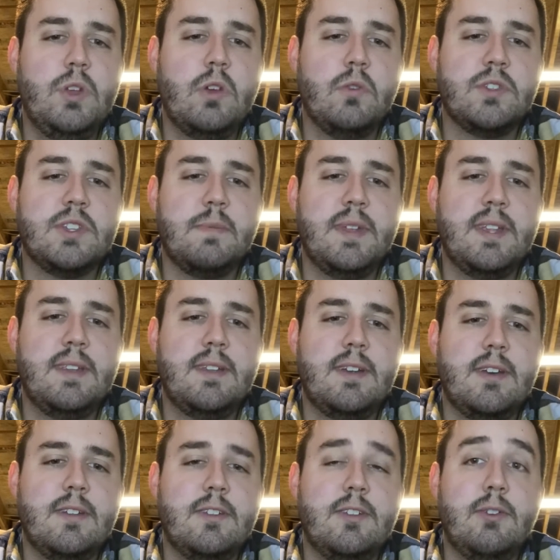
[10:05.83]
Something
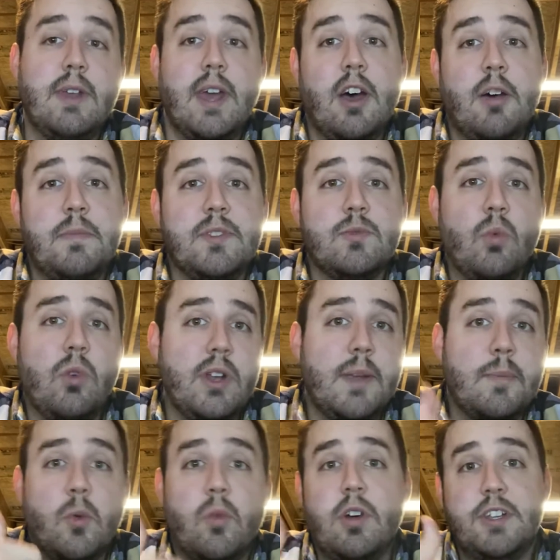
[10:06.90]
to do to help is
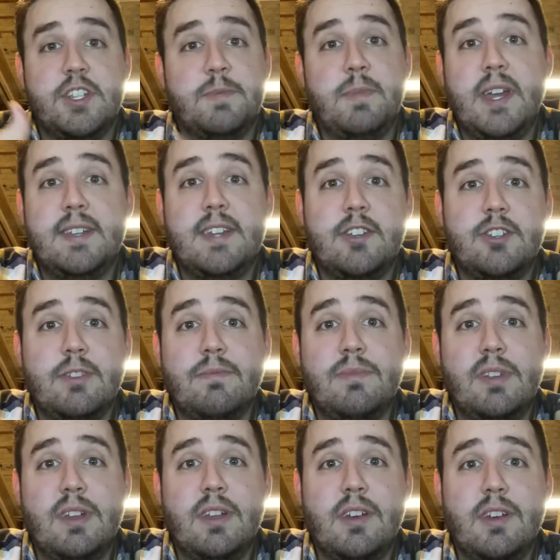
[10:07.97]
number one, just pay attention.
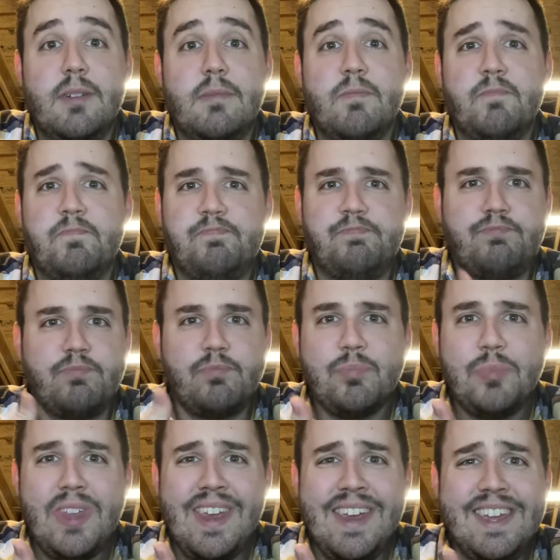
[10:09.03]

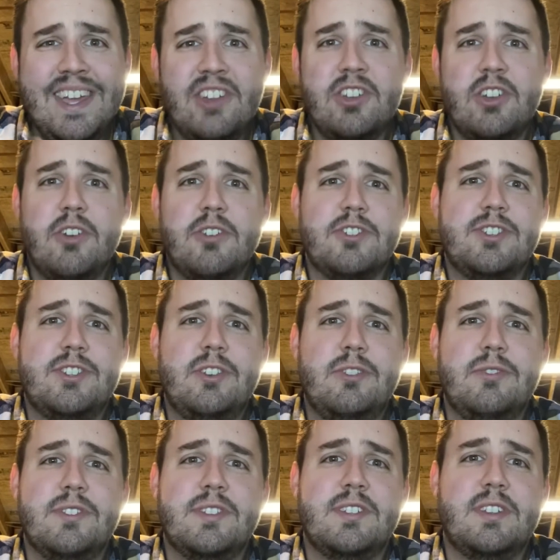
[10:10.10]
Get to know your
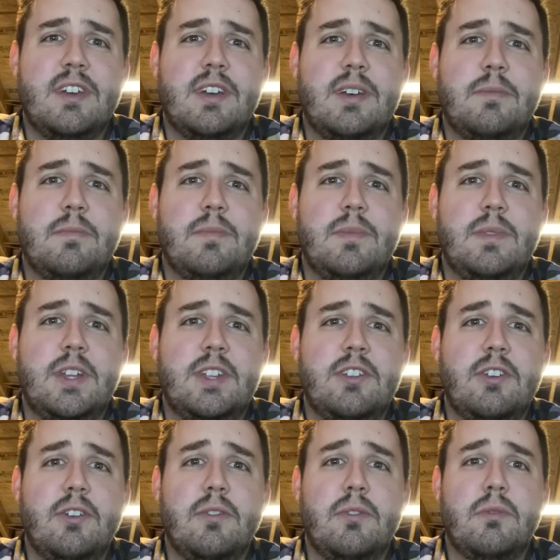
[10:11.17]
students, get to
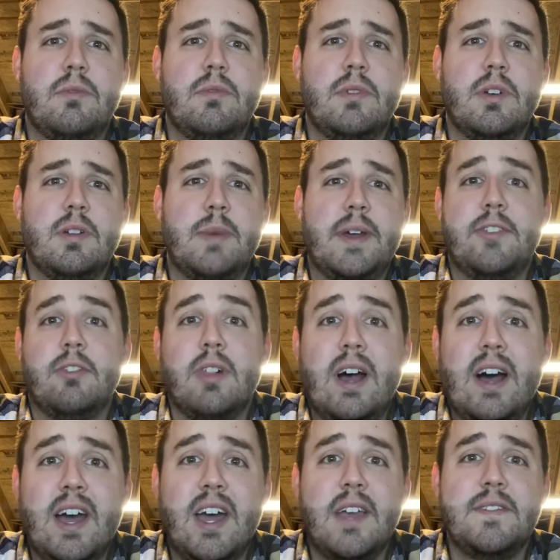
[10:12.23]
know about their
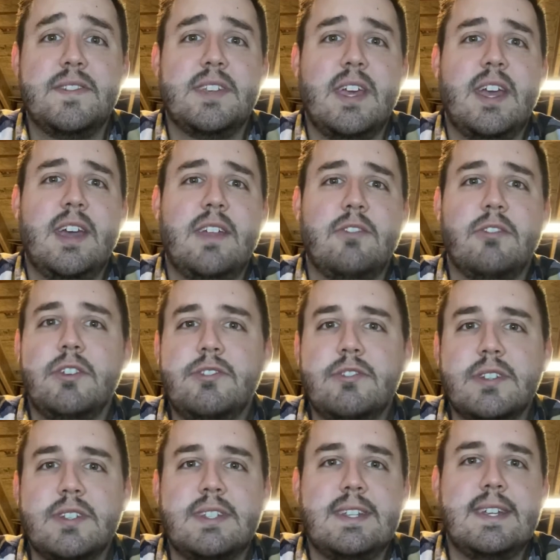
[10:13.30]
lives and their
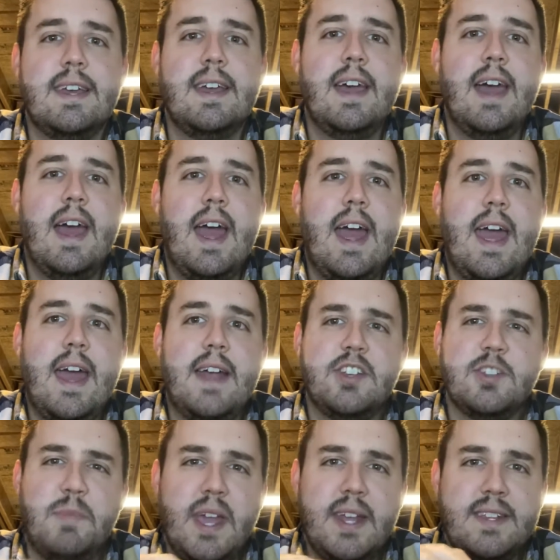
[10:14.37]
interests, and
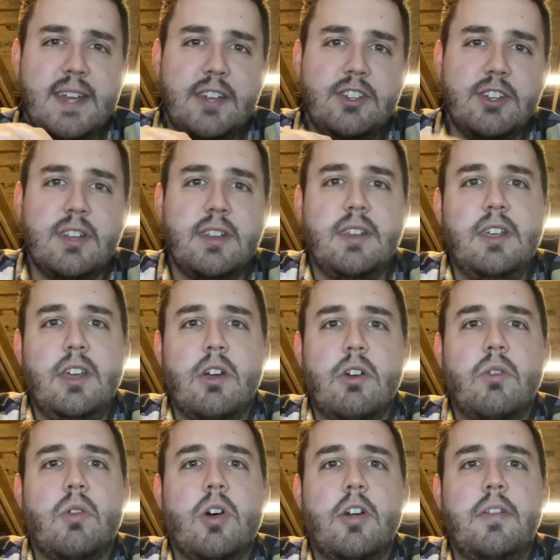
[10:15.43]
just pay attention.
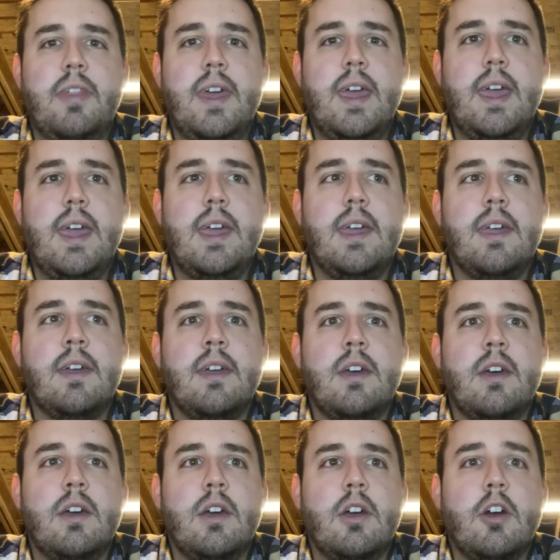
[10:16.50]
Are they
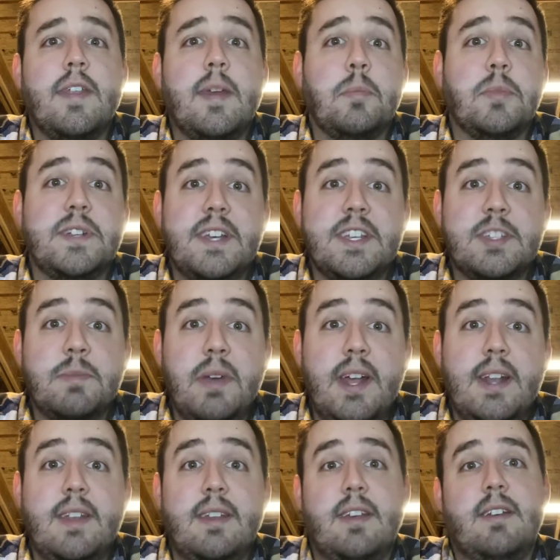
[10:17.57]

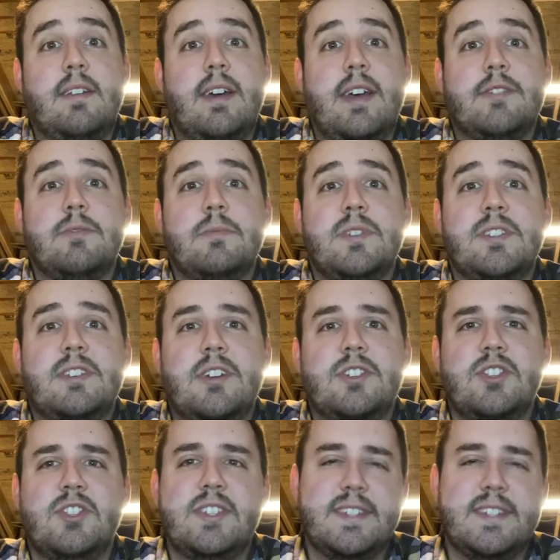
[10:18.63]
participating in classroom discussions?